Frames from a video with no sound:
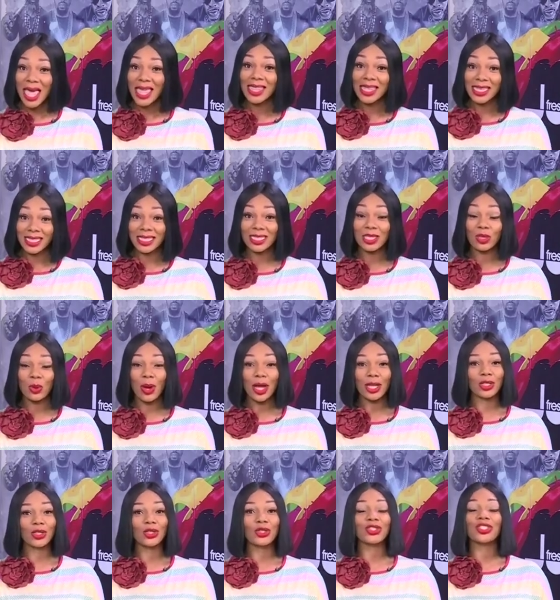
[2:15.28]
And this is why
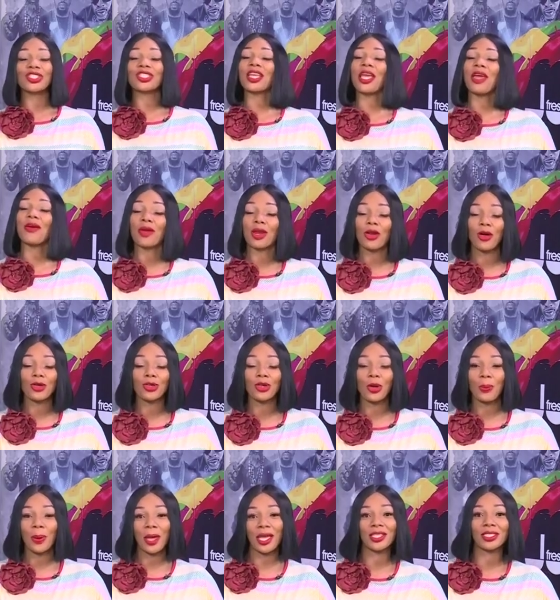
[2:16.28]
you should share it on
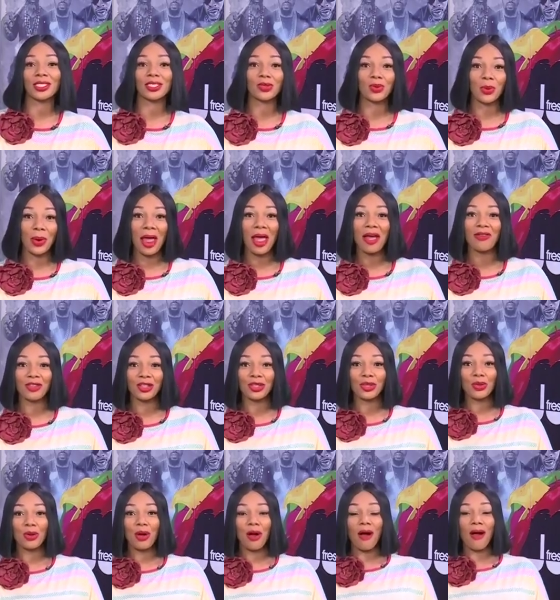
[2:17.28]
your pages wherever
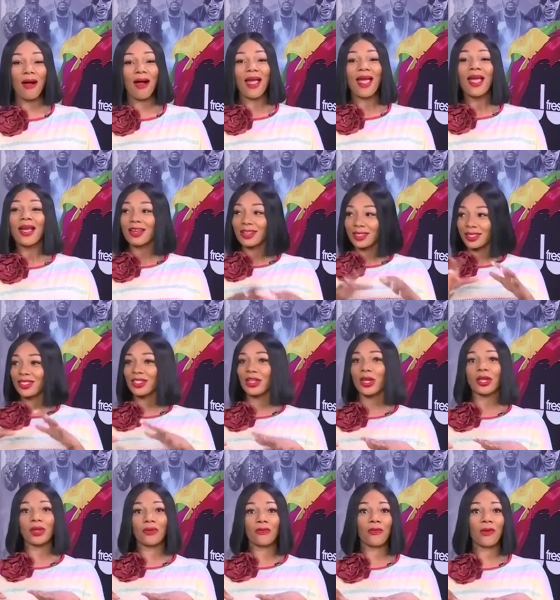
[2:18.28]
you are
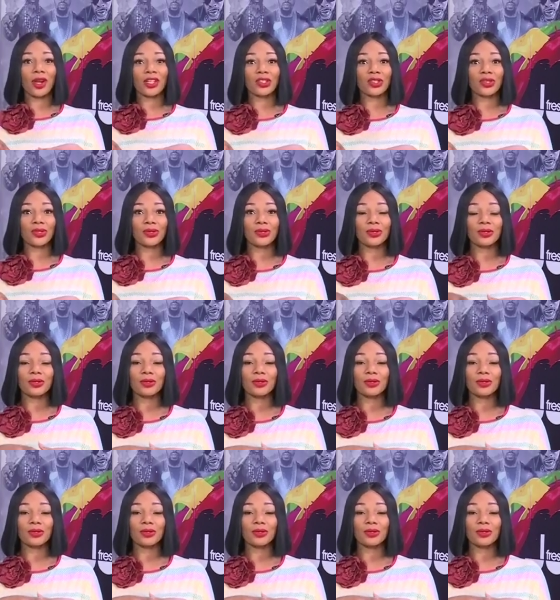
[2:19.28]
concerning fresh juice.